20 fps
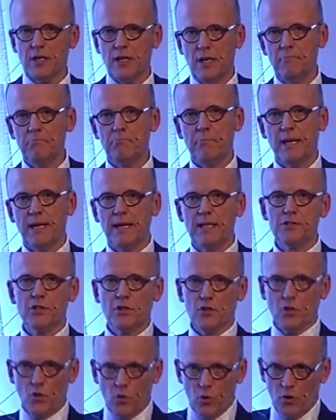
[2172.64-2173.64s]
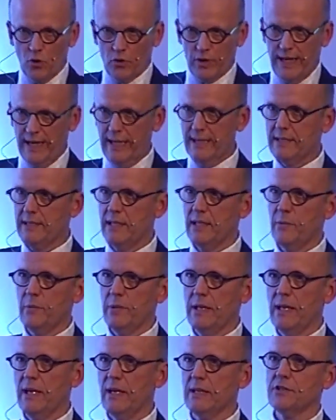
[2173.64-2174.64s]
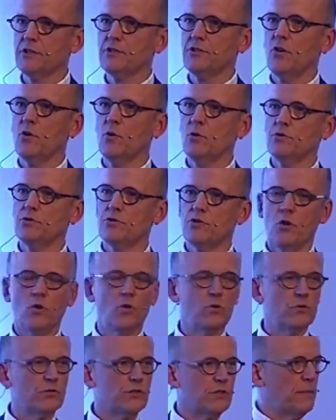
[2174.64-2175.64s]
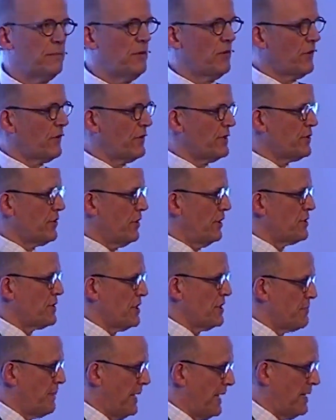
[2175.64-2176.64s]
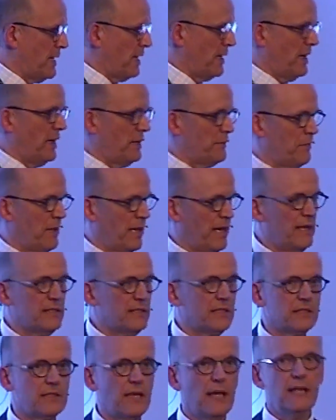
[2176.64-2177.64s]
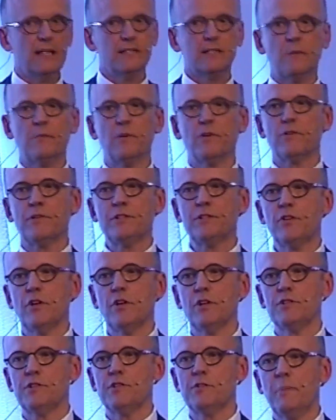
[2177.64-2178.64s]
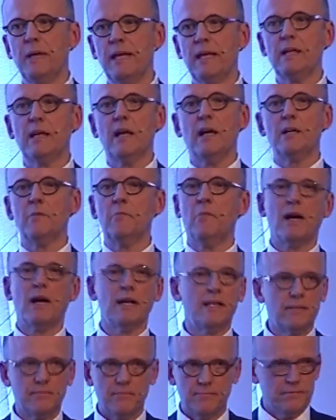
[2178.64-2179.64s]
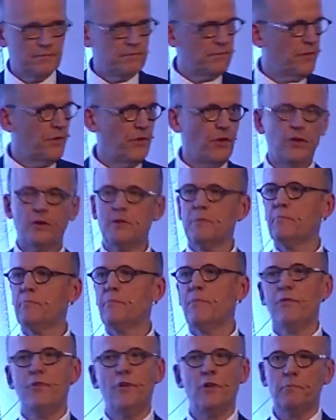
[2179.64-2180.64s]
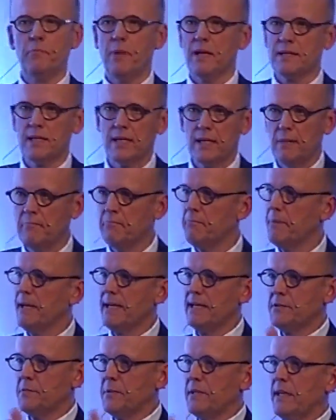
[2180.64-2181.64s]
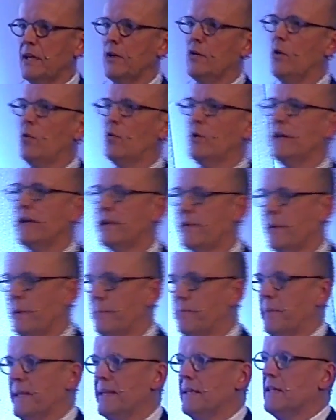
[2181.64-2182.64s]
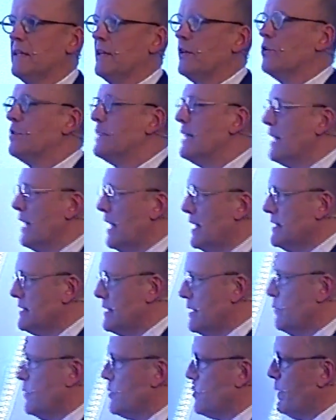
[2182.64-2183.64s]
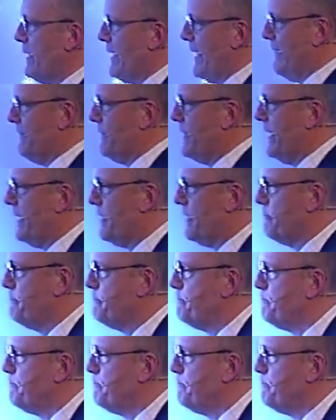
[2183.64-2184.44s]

companies co-located with us. So some of the research is being done by us, some of the research is being done by third-party companies with their own equipment utilizing what we have there.